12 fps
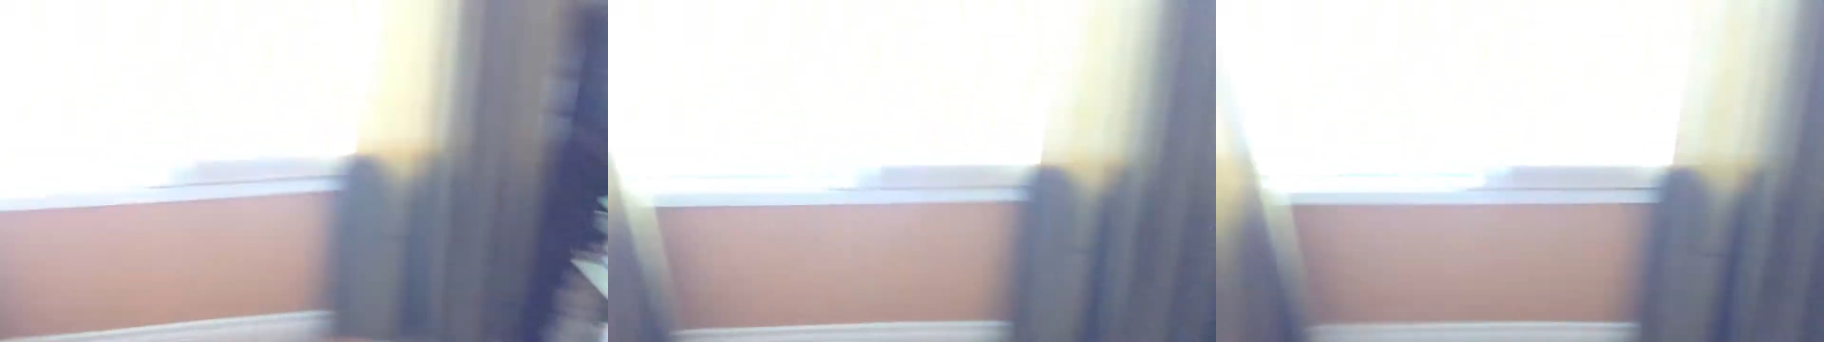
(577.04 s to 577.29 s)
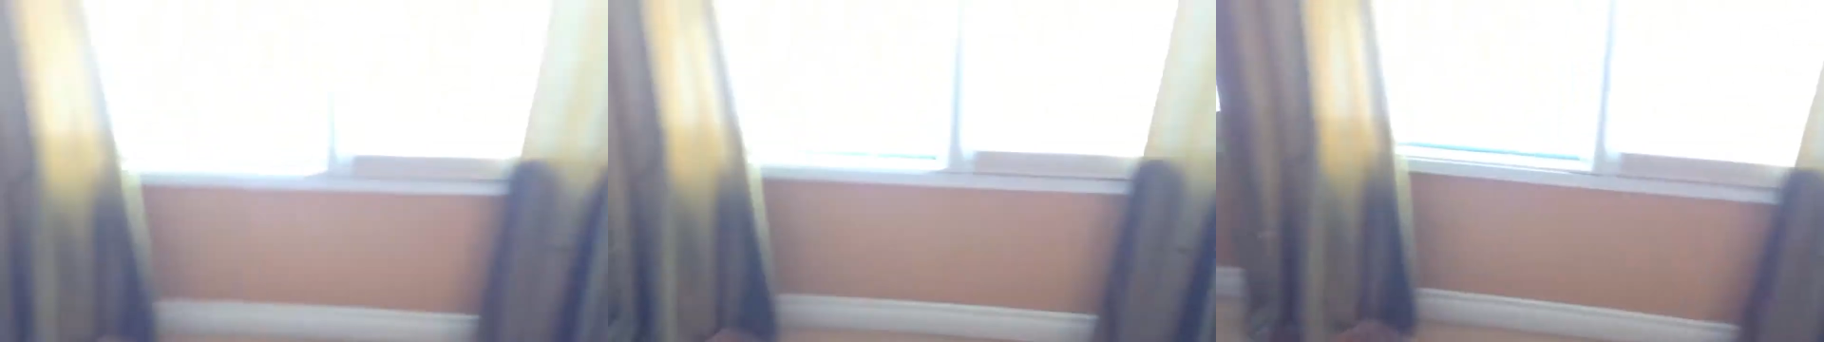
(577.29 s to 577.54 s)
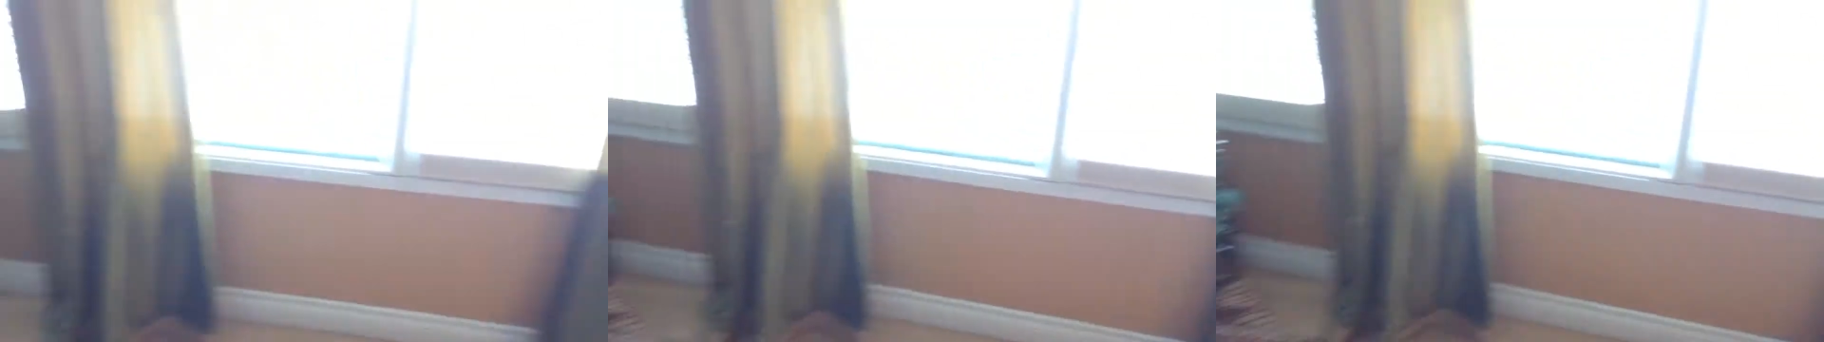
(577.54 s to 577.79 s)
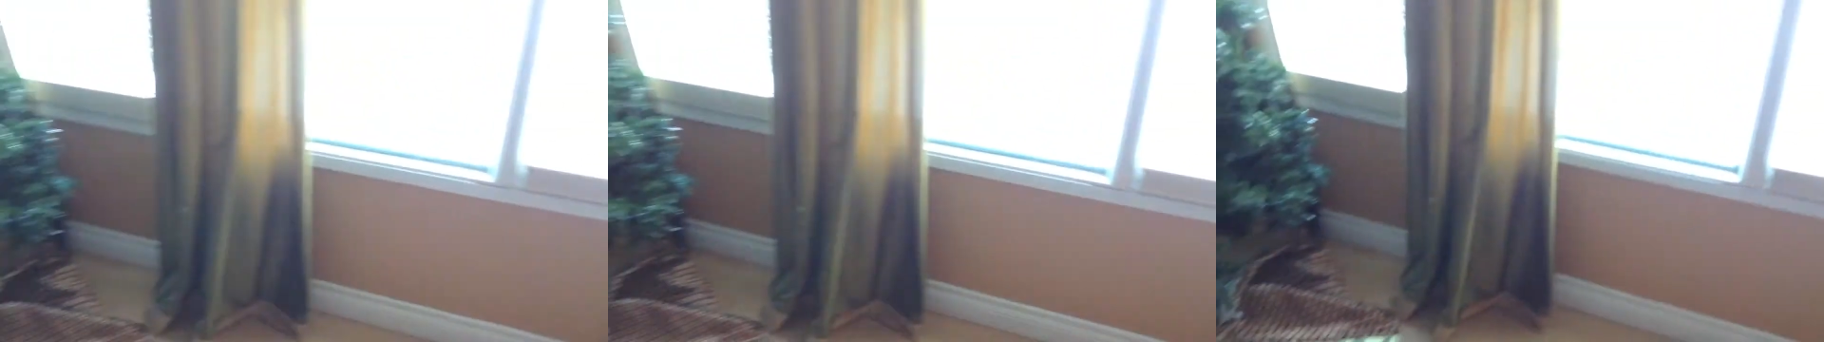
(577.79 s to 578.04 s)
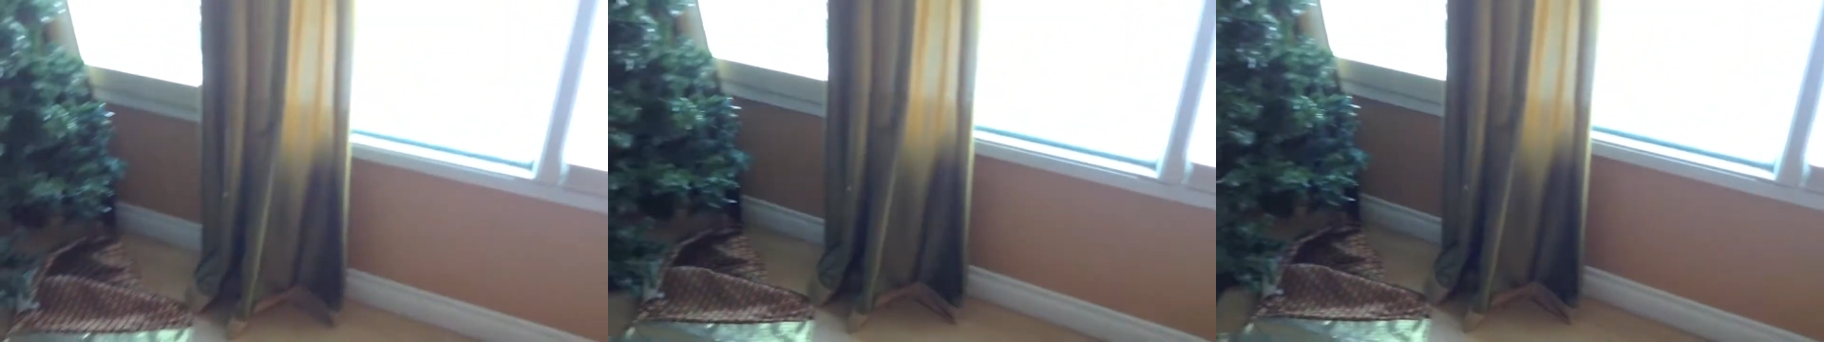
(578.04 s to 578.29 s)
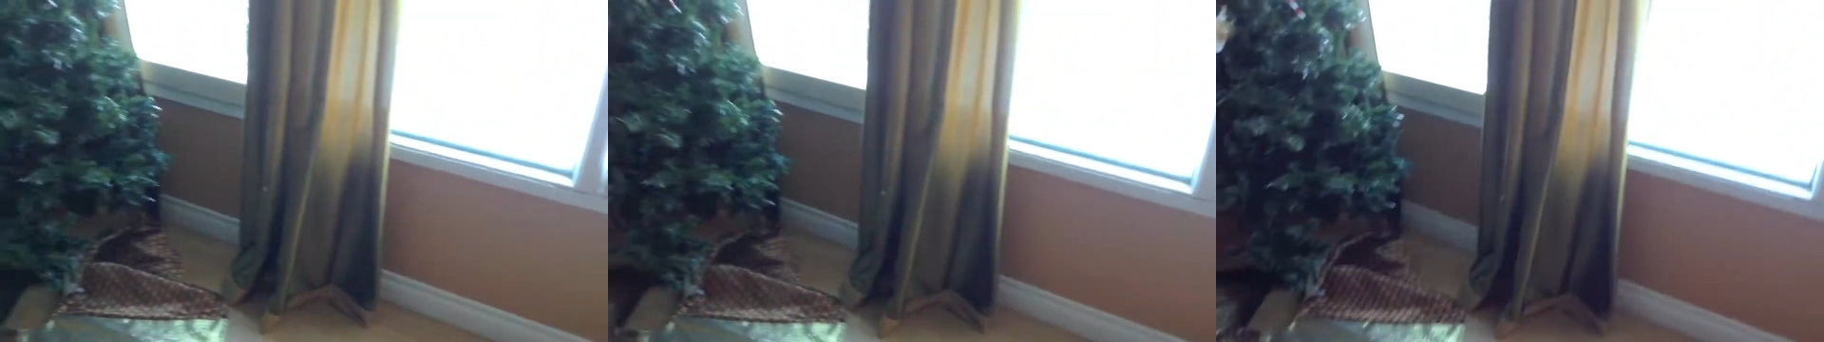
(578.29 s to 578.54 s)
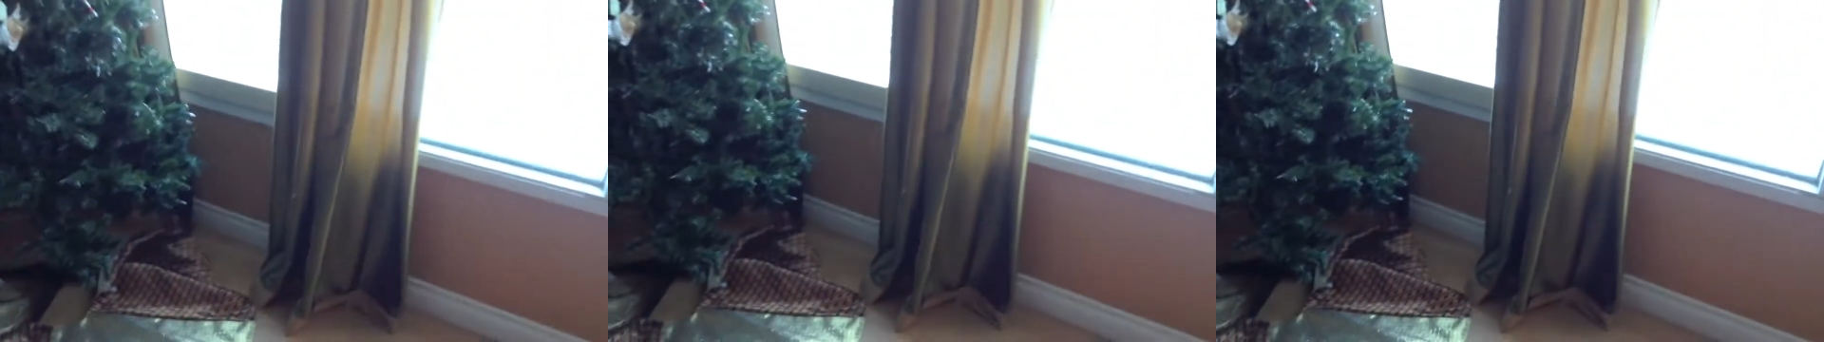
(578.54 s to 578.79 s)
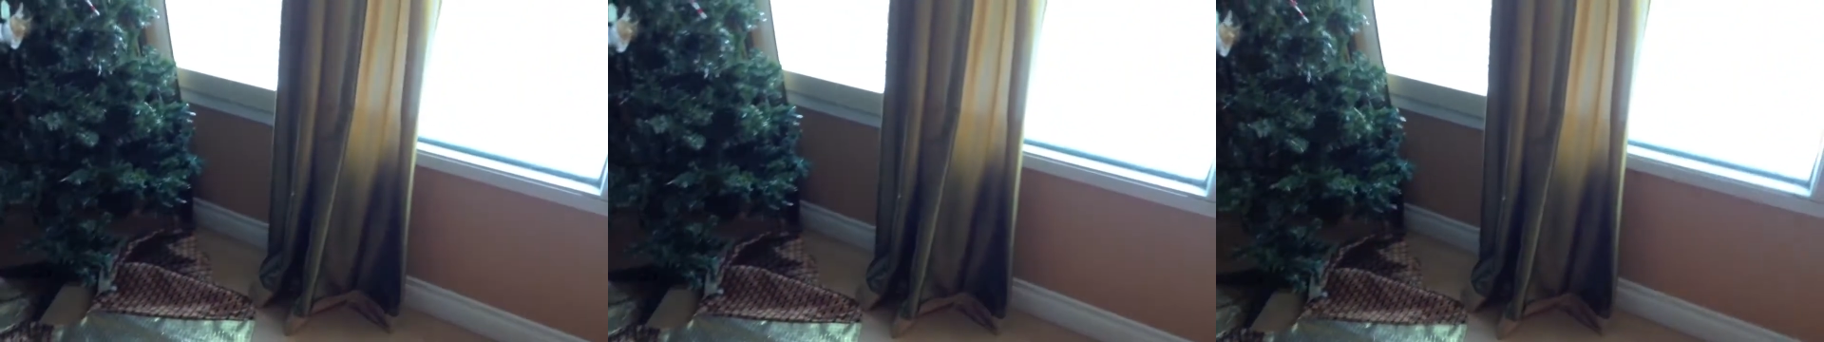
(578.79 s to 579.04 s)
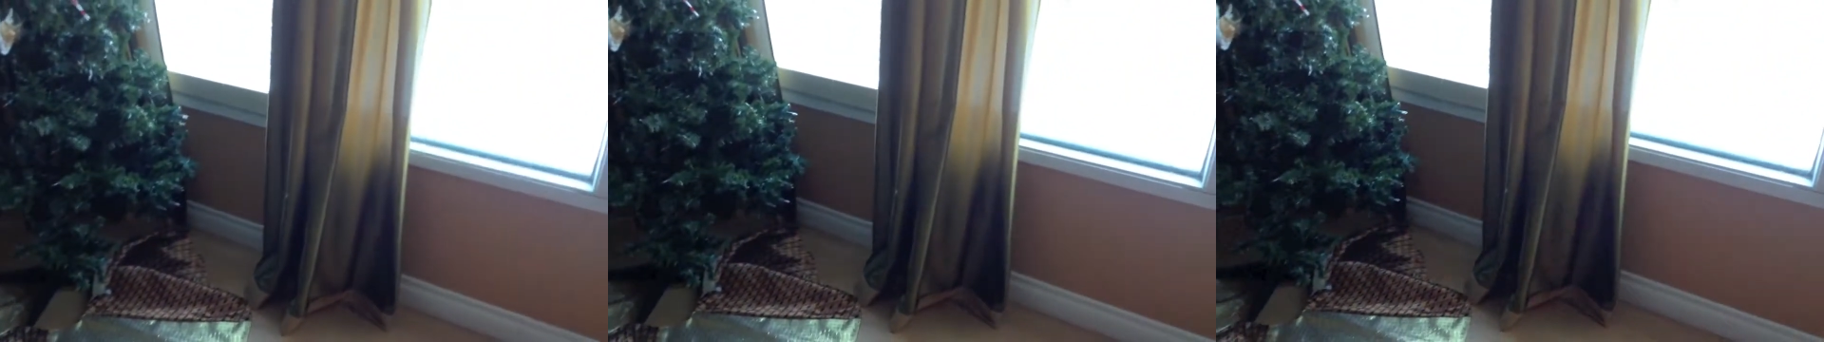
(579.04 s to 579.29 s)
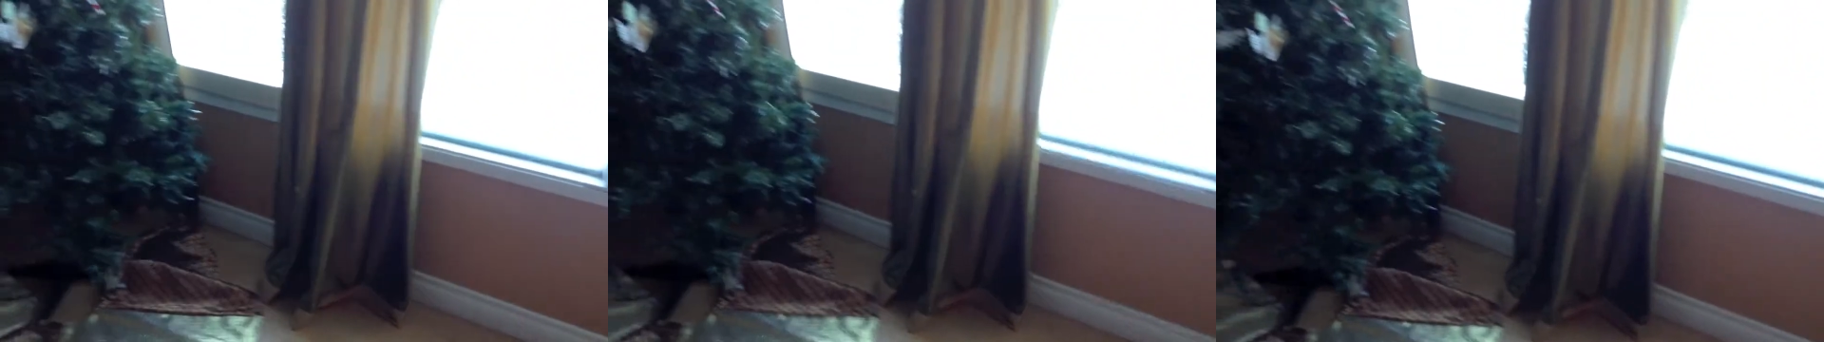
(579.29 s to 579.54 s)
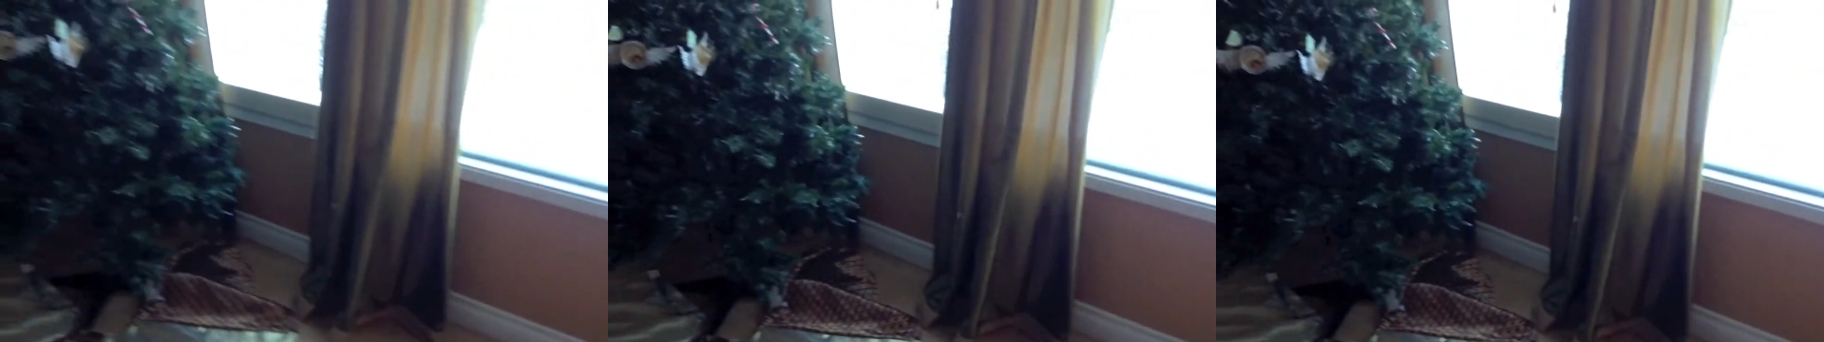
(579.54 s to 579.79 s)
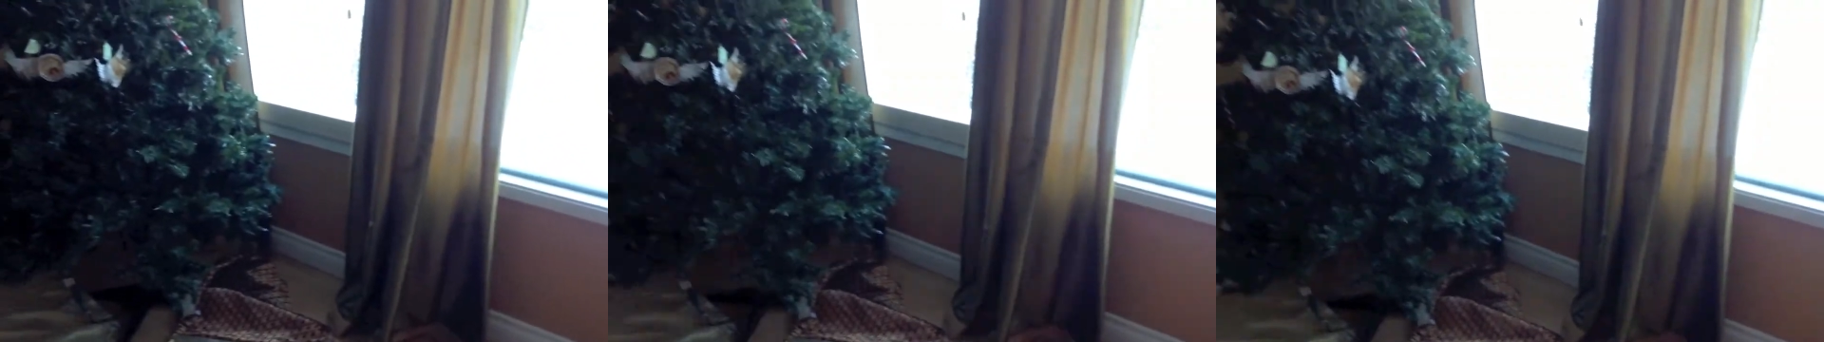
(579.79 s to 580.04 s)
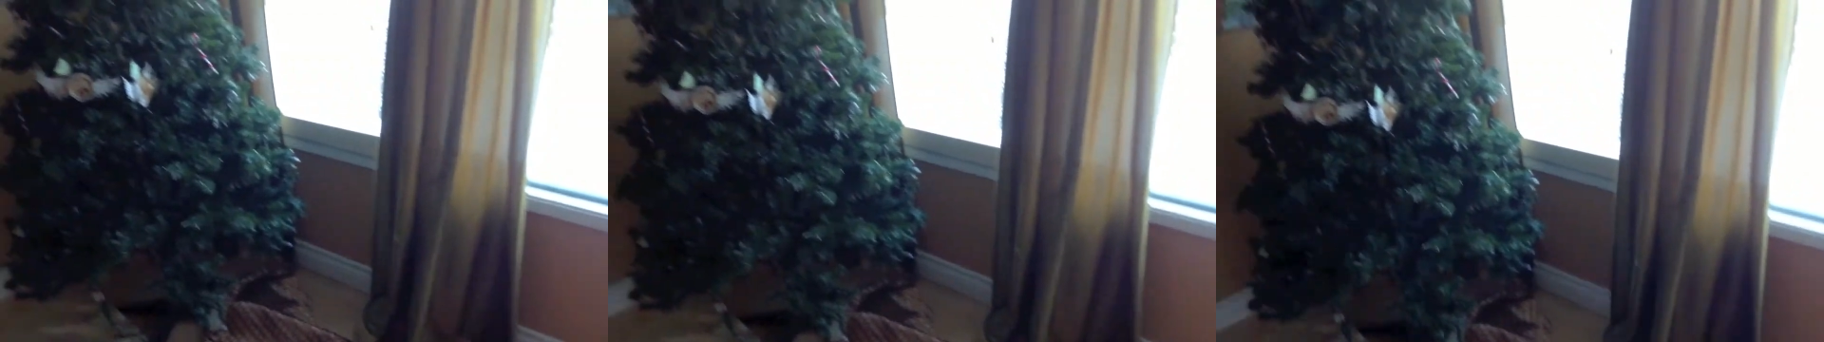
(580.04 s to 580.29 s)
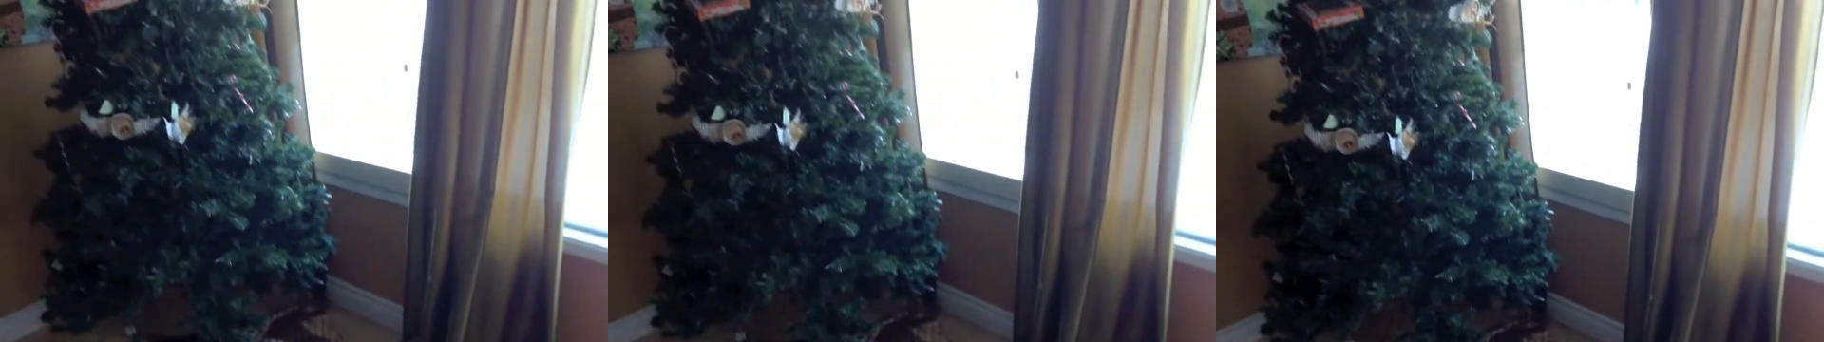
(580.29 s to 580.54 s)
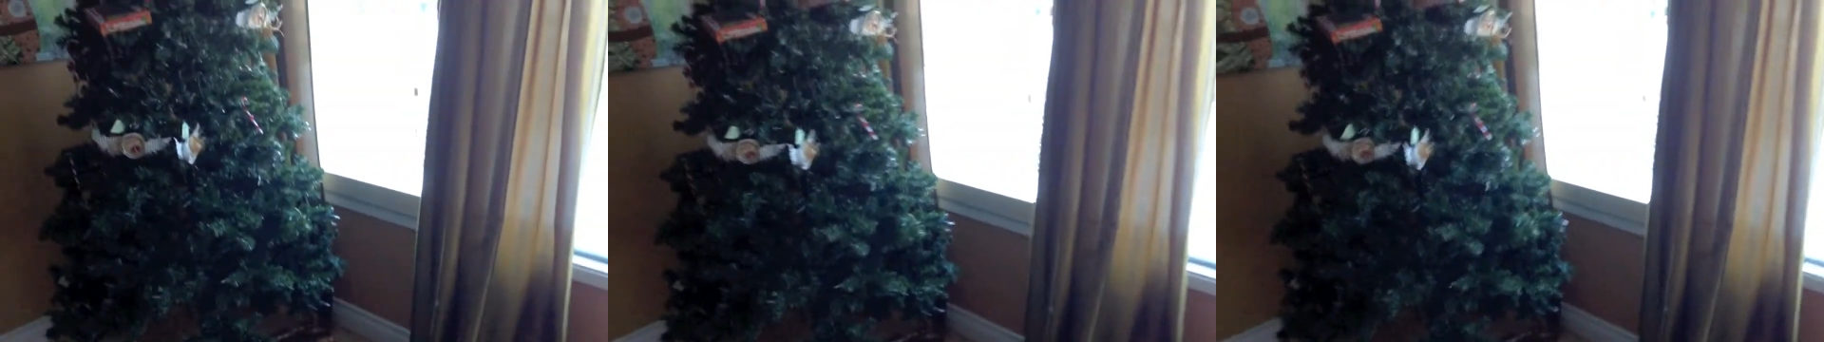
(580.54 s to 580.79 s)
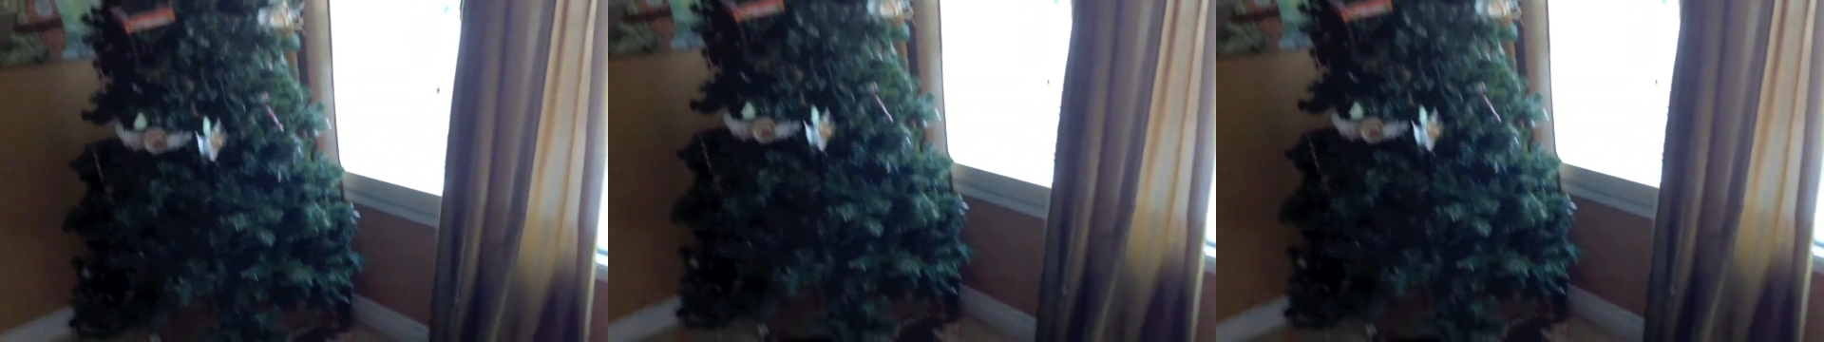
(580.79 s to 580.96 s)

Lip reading: (no speaker visible)